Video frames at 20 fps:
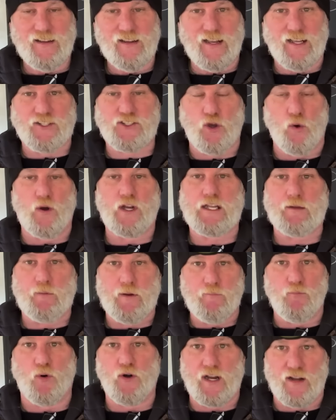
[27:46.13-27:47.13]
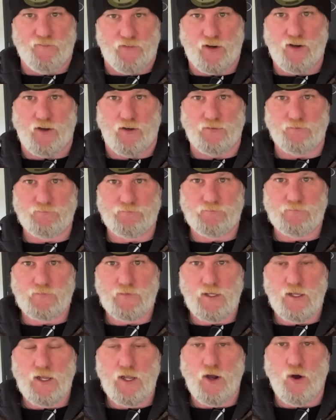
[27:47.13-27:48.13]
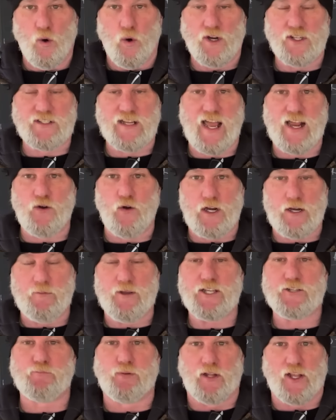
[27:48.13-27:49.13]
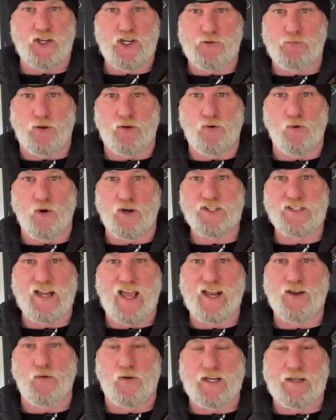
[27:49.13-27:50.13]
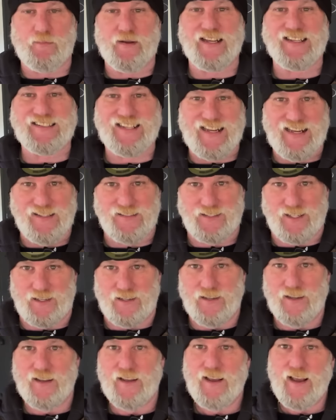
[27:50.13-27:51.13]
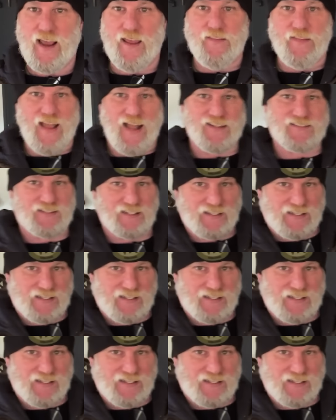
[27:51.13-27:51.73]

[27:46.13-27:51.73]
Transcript: it's going to be more difficult, or it's not going to be as pleasurable, or it's not going to be as easy. And that's the